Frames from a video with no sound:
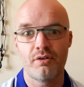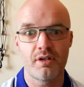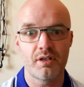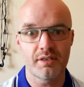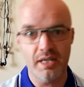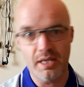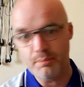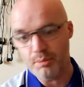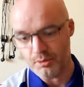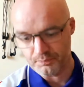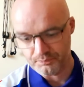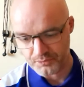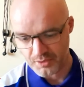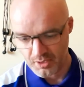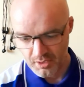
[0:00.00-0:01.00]
debut.
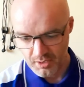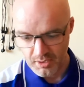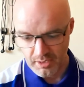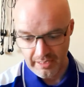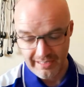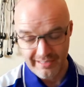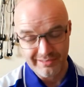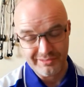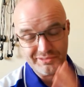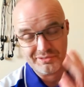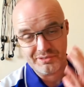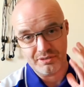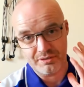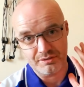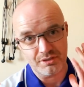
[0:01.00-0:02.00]
I
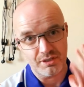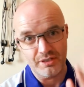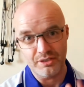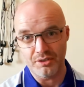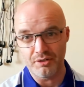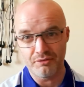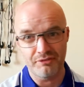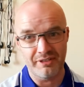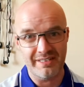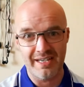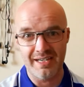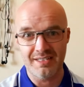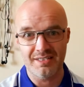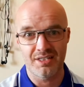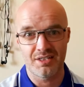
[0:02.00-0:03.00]
thought he'd done a
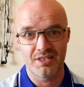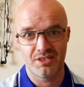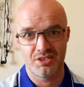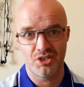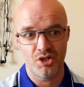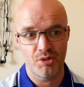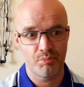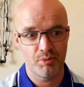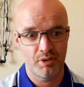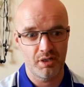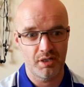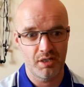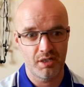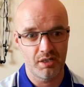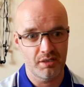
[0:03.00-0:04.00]
fantastic job.
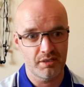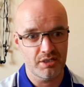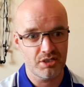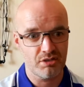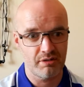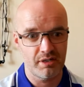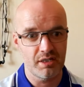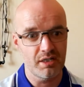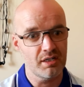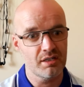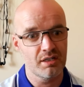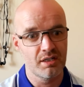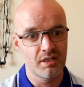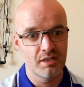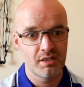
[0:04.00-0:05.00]
The screening
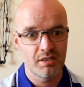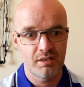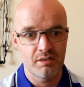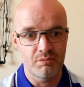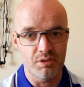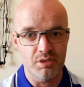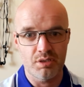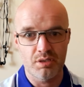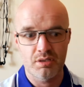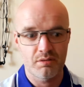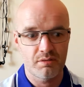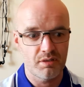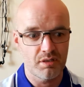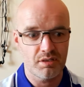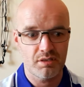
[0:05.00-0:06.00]
was
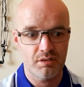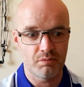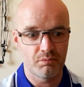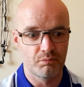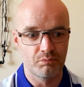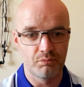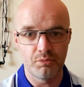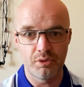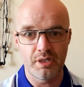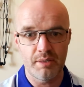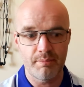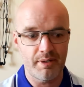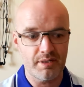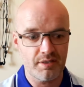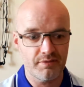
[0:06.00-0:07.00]
just one of the
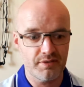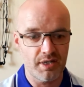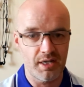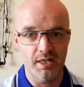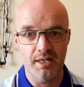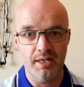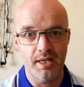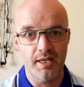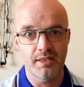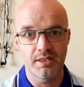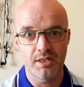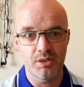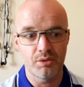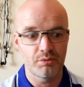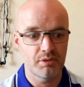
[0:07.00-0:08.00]
best I've seen in that, you
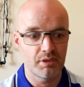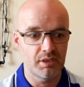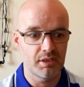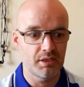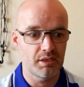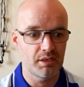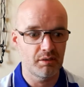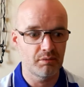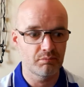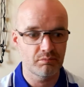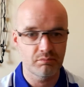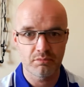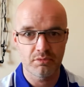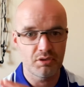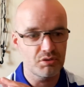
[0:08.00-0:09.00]
know.
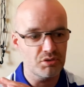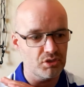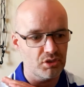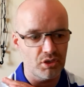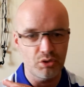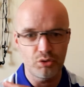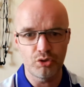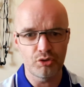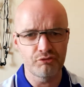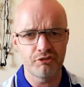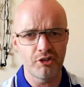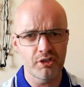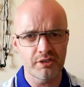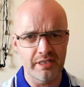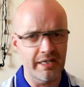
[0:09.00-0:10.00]
Couldn't
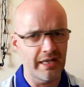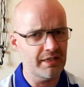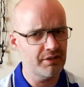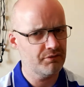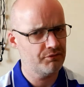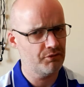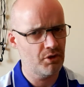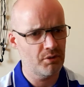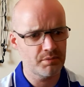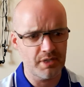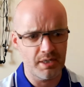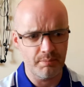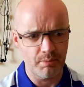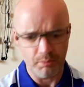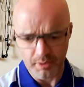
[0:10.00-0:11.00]
fault it in any form,
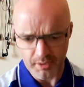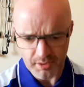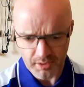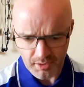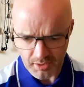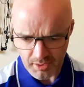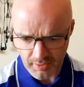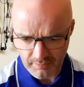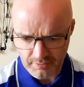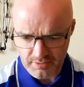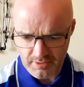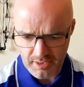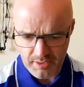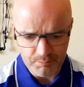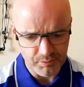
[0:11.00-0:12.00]
shape or way. I have to
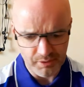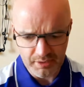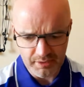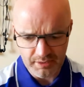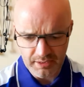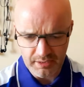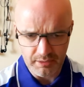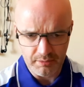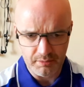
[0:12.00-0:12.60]
say, brilliantly